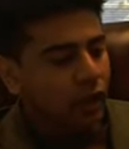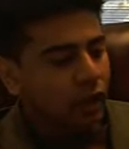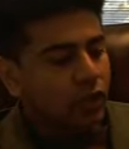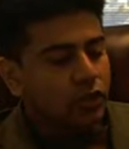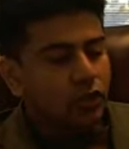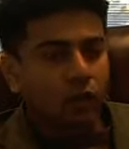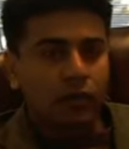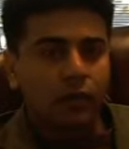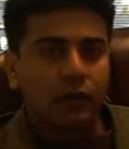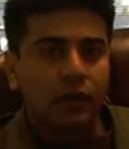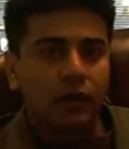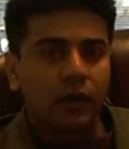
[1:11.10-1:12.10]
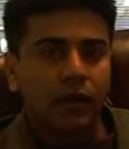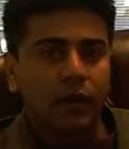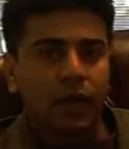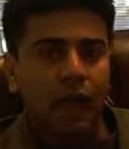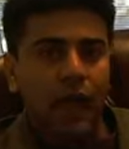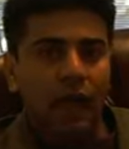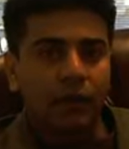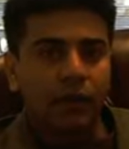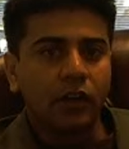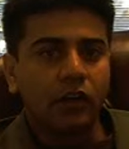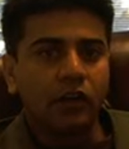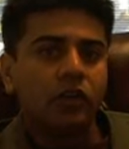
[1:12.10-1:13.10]
So I am
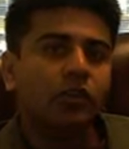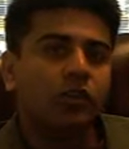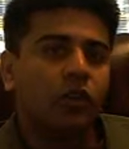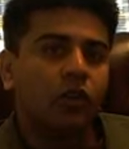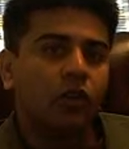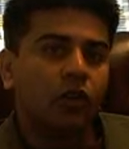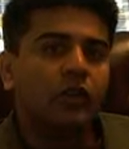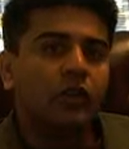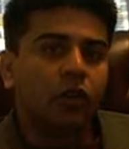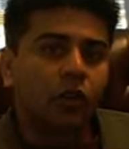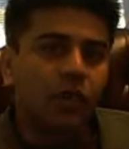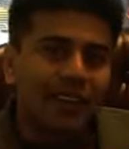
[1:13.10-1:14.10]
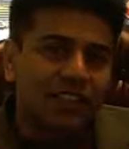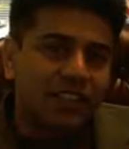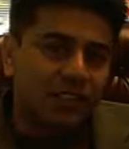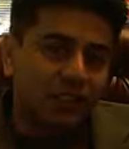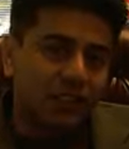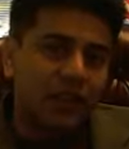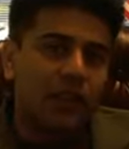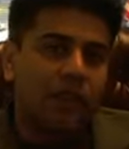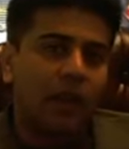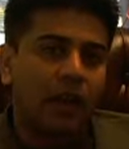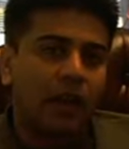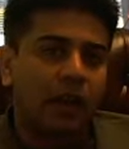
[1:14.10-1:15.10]
not going to go over the question that they
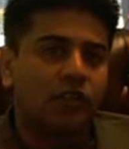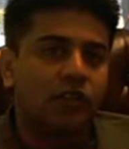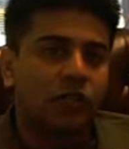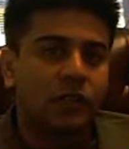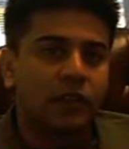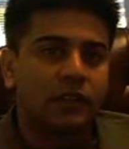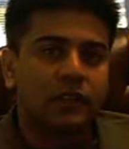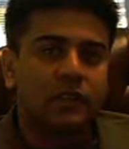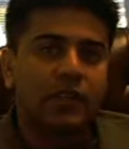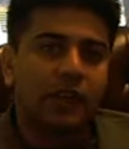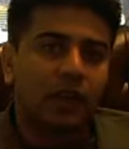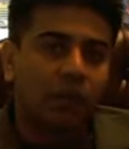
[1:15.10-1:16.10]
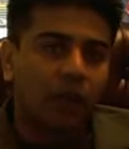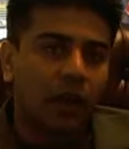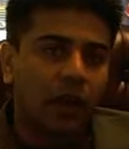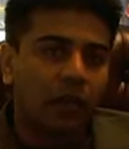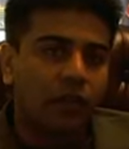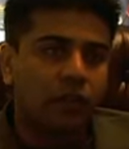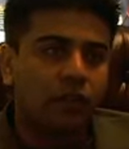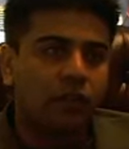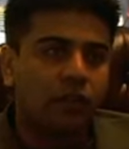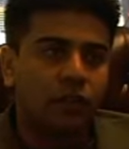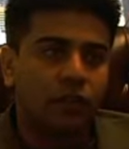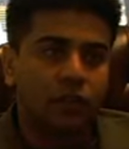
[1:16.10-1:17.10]
might ask you, because this can apply also to
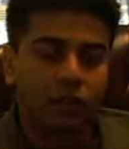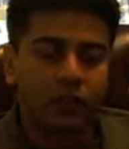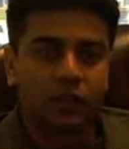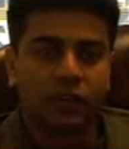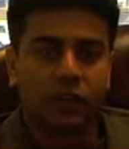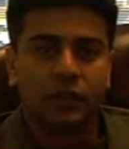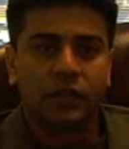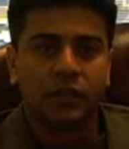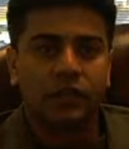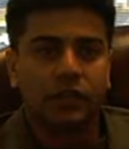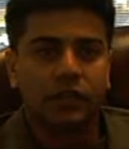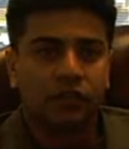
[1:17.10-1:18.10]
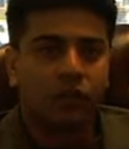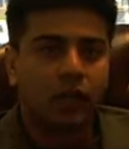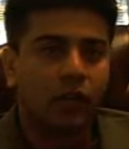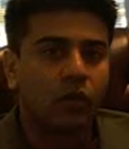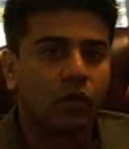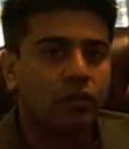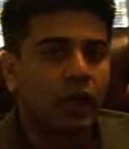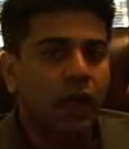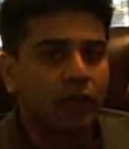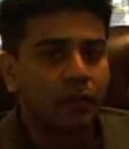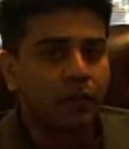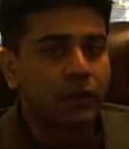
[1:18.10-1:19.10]
different circumstances. You can also have
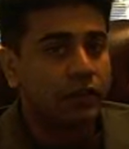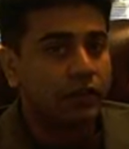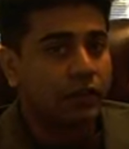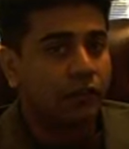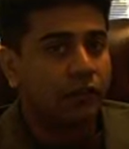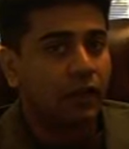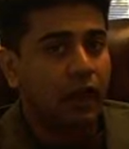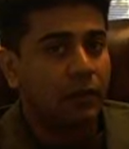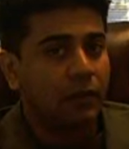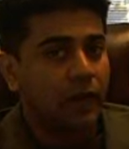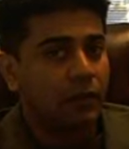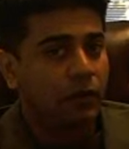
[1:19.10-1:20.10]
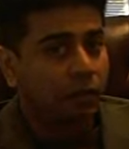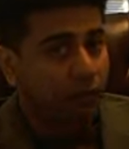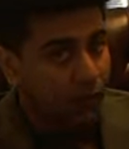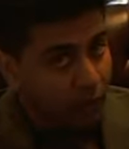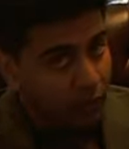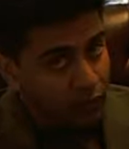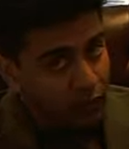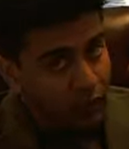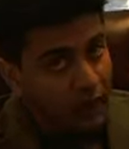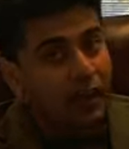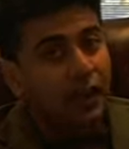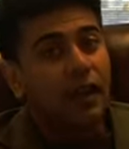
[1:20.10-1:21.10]
a petition filed by your employer
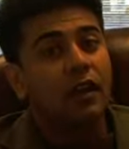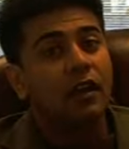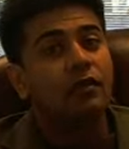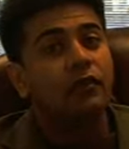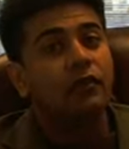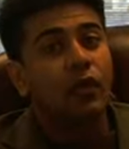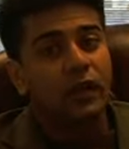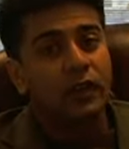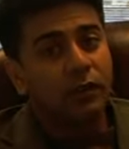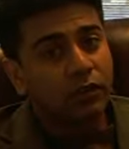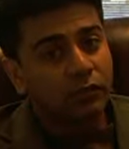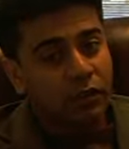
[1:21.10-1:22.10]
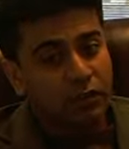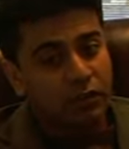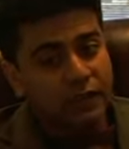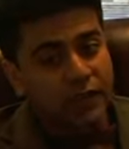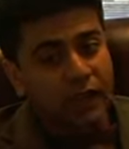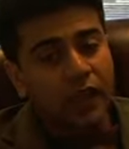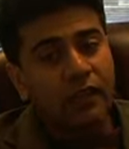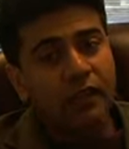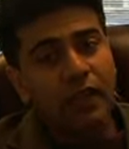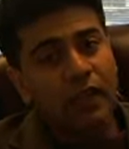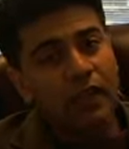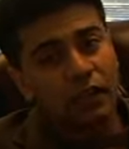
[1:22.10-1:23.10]
for an immigrant visa, and they
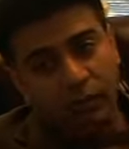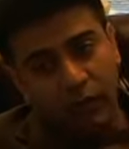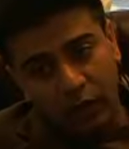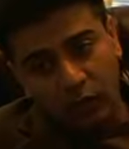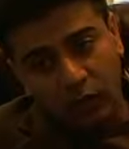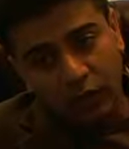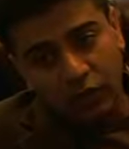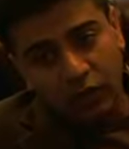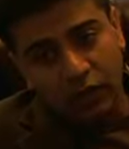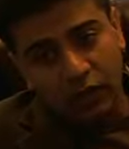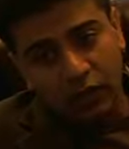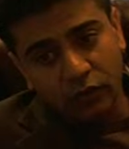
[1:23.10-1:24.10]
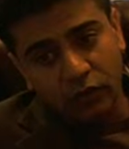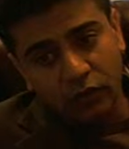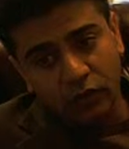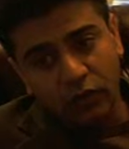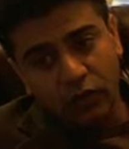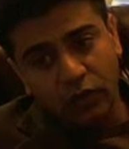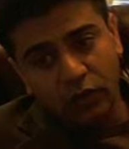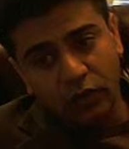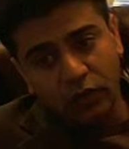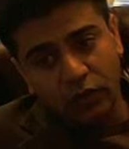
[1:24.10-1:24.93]
end up by questioning you for